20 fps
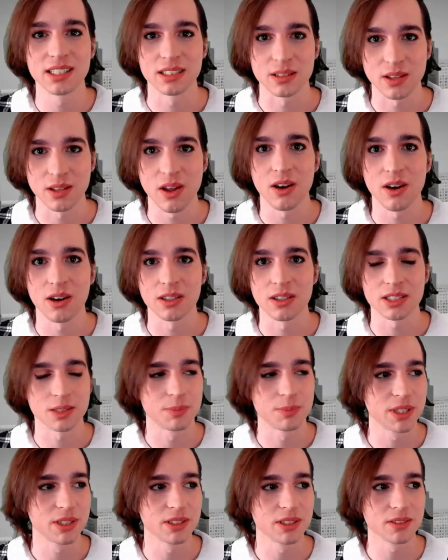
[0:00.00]
lost
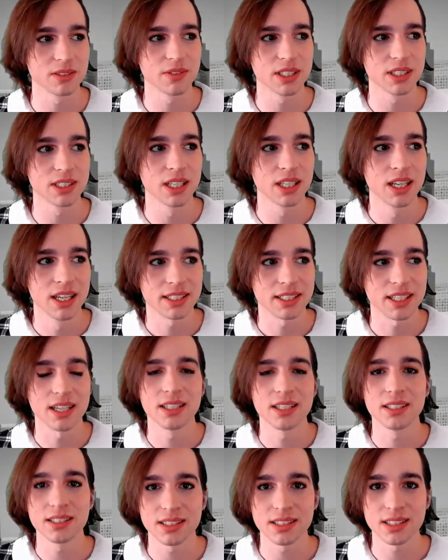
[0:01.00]
because of this
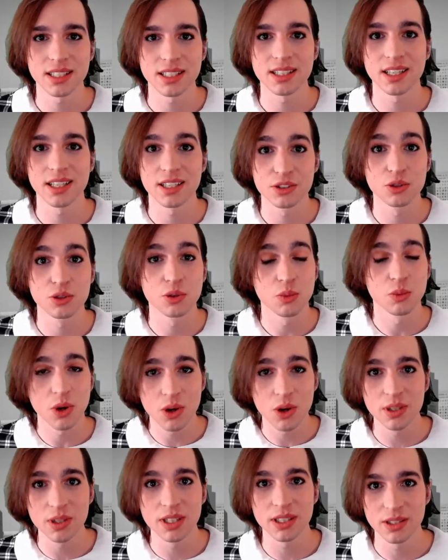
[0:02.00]
tendency that has
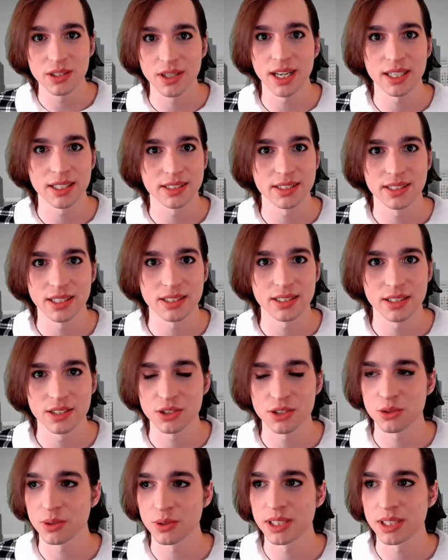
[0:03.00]
grown in the United States history.